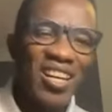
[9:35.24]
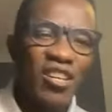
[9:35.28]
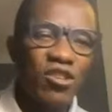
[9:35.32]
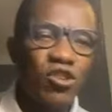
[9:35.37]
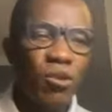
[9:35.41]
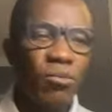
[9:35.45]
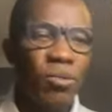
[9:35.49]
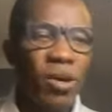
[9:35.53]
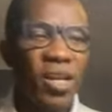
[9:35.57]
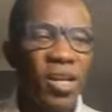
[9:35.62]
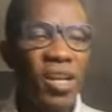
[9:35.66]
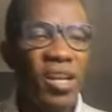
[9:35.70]

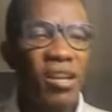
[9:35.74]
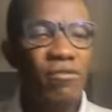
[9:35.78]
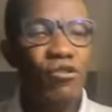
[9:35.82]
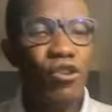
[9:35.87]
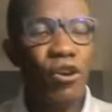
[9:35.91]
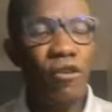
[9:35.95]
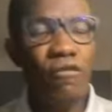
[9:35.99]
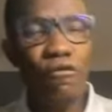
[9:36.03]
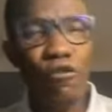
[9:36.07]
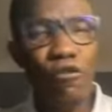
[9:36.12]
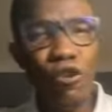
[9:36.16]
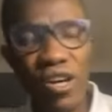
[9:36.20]
Somebody lift
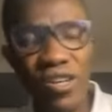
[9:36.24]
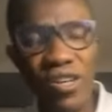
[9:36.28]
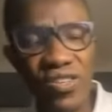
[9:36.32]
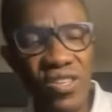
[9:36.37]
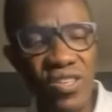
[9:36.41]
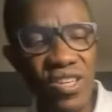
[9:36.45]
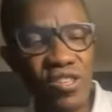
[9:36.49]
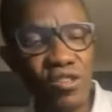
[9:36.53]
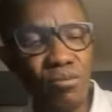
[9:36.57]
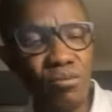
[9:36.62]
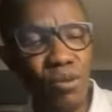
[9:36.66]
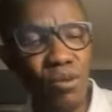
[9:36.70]
your voice
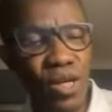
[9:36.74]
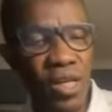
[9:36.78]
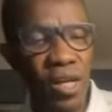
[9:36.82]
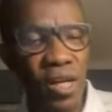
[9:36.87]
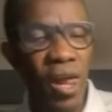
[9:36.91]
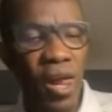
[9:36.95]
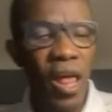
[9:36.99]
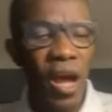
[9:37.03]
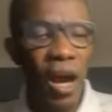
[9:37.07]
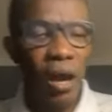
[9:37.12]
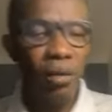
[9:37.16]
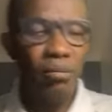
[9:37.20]
this morning
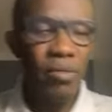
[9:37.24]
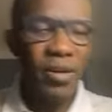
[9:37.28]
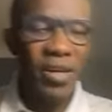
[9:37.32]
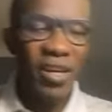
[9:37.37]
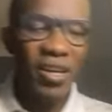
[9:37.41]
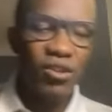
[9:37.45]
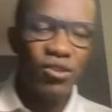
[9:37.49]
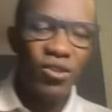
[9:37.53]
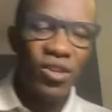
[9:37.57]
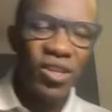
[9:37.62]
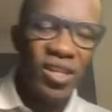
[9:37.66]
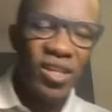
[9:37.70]
and
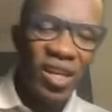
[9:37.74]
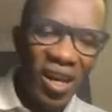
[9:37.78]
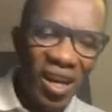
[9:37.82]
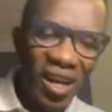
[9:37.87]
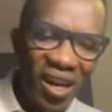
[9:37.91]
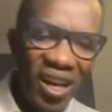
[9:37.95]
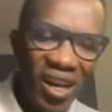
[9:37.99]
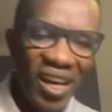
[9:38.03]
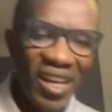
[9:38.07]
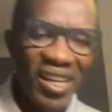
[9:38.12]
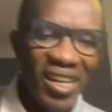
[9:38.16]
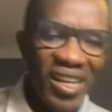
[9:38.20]
begin to
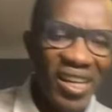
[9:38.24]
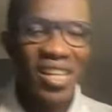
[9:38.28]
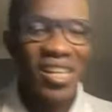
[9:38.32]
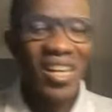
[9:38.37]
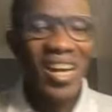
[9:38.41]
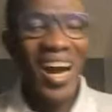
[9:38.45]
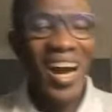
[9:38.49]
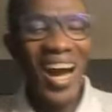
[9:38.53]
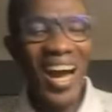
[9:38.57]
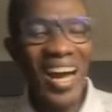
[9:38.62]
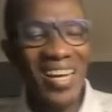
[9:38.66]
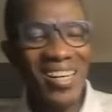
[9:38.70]
declare it.
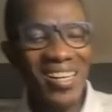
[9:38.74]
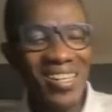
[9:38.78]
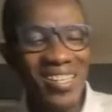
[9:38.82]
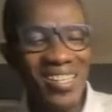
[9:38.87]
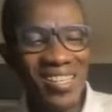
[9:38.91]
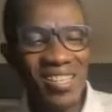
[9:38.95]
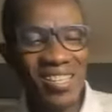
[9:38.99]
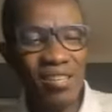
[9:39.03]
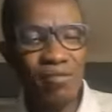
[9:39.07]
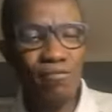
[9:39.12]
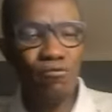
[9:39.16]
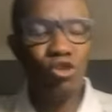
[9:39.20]
I
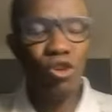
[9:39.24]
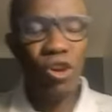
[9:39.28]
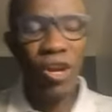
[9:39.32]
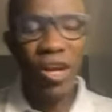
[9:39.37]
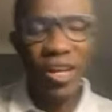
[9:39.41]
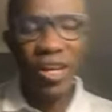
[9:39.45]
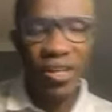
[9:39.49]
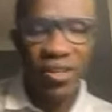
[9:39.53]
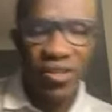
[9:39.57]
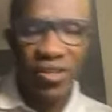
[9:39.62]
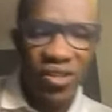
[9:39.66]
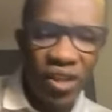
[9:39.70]
receive
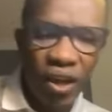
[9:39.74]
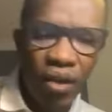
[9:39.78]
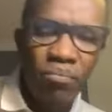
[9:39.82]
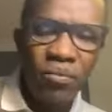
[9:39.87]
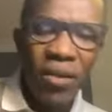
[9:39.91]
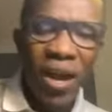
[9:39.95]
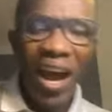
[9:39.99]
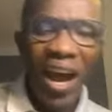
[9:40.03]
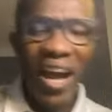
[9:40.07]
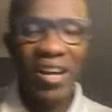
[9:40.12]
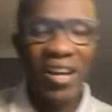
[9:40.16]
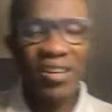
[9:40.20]
grace.
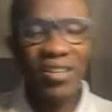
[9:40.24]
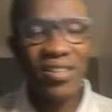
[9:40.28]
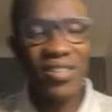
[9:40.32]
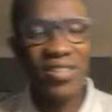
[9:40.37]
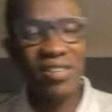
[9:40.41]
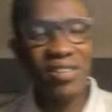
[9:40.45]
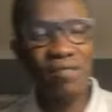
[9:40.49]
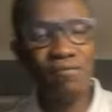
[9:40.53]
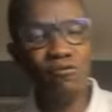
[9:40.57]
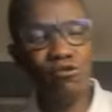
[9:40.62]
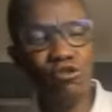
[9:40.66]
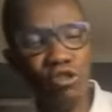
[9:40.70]
I
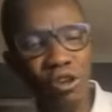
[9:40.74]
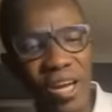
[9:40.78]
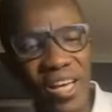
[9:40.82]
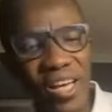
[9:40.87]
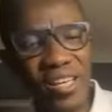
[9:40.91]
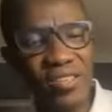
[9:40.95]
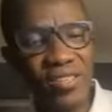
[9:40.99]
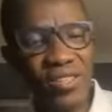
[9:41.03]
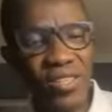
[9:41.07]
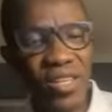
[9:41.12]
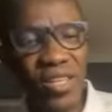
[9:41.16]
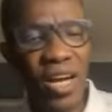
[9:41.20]
receive
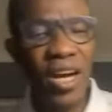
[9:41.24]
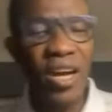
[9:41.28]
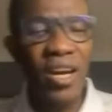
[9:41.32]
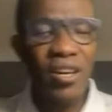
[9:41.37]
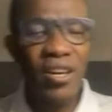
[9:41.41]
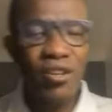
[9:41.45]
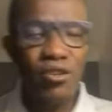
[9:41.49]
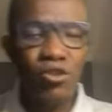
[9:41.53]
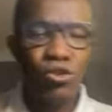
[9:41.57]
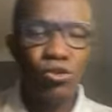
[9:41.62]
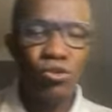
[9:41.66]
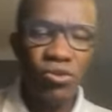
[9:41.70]
grace
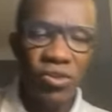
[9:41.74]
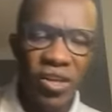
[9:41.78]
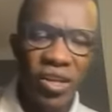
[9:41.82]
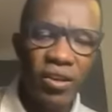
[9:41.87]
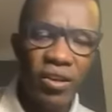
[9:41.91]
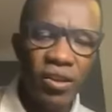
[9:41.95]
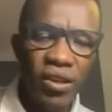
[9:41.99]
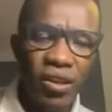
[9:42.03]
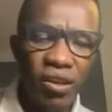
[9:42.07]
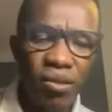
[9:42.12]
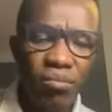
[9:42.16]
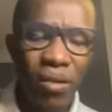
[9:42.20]
to
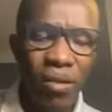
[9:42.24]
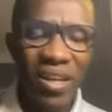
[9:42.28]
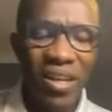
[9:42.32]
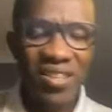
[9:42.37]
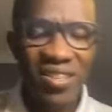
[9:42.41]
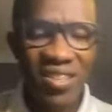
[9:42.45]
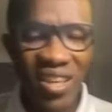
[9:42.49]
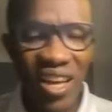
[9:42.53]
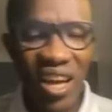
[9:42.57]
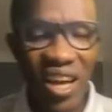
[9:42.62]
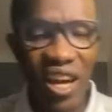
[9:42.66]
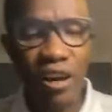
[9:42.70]
rid
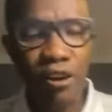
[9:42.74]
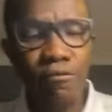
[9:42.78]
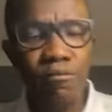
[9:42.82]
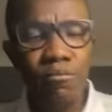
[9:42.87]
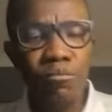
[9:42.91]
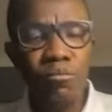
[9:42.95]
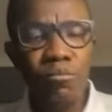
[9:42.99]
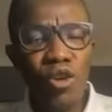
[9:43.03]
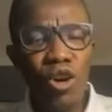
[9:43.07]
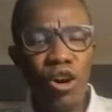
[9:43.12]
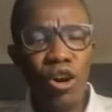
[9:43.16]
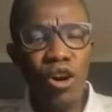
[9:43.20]
myself
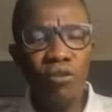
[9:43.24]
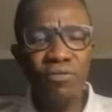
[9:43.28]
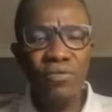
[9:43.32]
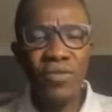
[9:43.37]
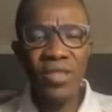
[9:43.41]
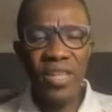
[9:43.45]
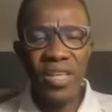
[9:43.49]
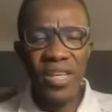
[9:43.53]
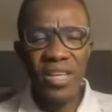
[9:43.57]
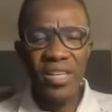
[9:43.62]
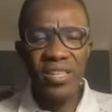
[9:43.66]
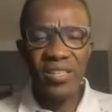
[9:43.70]
of
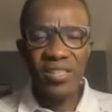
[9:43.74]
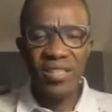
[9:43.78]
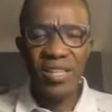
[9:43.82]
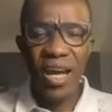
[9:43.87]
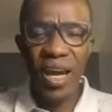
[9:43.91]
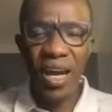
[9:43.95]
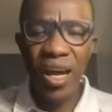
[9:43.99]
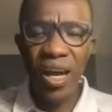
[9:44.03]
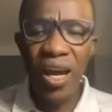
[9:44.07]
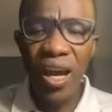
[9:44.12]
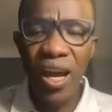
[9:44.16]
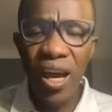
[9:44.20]
things
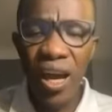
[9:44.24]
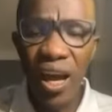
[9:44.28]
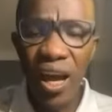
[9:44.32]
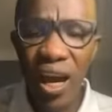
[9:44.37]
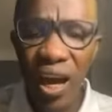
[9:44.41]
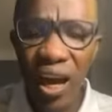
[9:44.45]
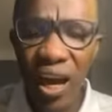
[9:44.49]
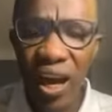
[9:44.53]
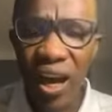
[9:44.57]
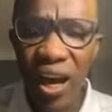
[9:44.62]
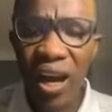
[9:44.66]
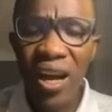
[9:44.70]
that
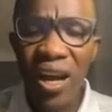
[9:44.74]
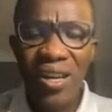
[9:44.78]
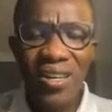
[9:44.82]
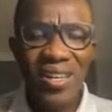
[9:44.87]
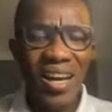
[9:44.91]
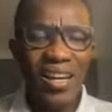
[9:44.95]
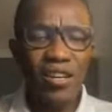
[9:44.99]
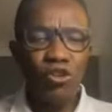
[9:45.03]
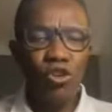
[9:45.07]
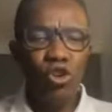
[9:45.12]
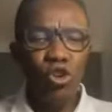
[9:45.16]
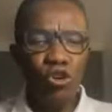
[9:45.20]
uh,
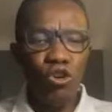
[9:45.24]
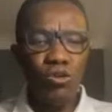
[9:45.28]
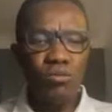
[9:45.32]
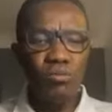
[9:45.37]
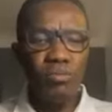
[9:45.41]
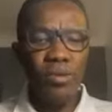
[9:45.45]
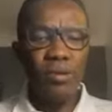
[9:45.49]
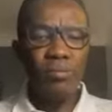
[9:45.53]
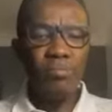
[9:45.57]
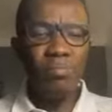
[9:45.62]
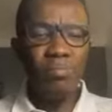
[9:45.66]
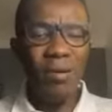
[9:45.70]
that hold
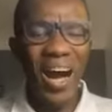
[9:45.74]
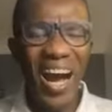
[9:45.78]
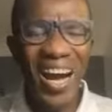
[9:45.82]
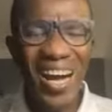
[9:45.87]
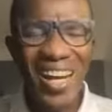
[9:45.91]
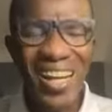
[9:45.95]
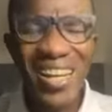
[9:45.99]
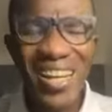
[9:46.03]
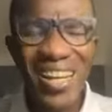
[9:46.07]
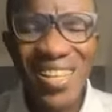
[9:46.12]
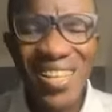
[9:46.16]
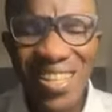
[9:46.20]
me back.
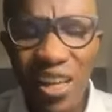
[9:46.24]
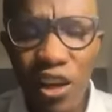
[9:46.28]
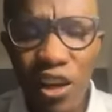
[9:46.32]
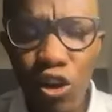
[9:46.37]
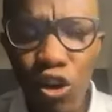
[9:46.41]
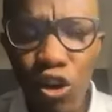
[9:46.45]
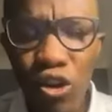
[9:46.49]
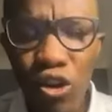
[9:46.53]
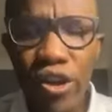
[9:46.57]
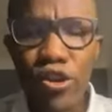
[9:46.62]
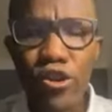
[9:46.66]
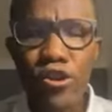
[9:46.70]
Say,
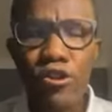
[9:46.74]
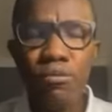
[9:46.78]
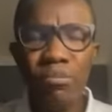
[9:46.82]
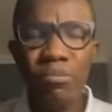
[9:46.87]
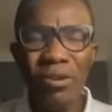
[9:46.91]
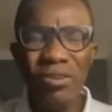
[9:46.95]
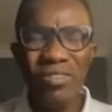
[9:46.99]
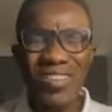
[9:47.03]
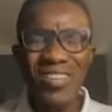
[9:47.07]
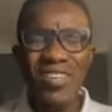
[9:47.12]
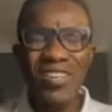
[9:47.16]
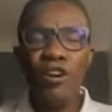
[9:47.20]
Holy
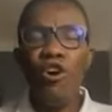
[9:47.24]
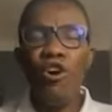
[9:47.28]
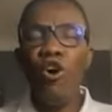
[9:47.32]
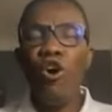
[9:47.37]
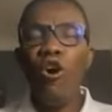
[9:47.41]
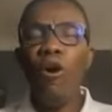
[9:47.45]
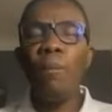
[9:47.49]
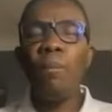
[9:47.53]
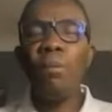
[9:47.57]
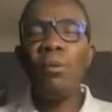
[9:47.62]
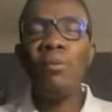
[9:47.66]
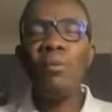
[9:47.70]
Spirit,
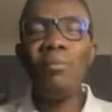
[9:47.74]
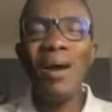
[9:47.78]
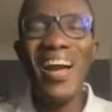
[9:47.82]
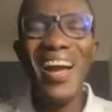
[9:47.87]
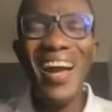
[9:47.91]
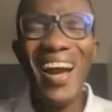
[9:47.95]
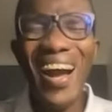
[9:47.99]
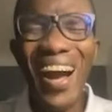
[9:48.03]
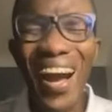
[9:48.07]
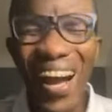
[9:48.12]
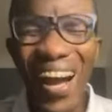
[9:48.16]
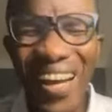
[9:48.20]
open my
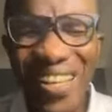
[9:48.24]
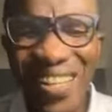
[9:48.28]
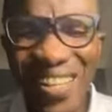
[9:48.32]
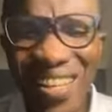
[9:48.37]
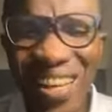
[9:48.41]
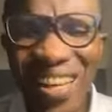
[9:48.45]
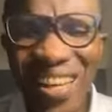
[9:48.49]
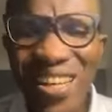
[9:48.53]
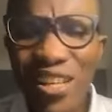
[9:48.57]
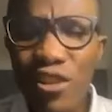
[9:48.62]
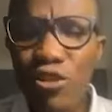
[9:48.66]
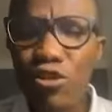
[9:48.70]
eyes
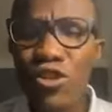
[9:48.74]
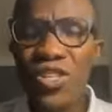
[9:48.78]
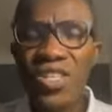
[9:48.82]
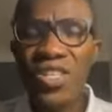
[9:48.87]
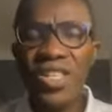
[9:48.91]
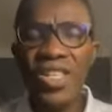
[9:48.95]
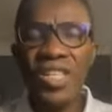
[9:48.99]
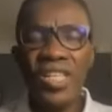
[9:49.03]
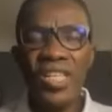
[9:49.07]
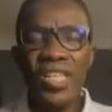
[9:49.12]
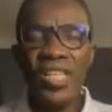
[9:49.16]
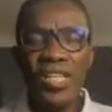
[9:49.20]
to
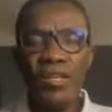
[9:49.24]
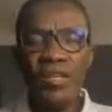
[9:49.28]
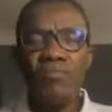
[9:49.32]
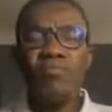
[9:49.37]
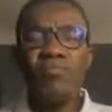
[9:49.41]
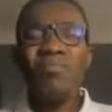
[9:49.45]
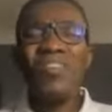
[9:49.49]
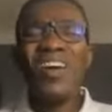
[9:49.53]
see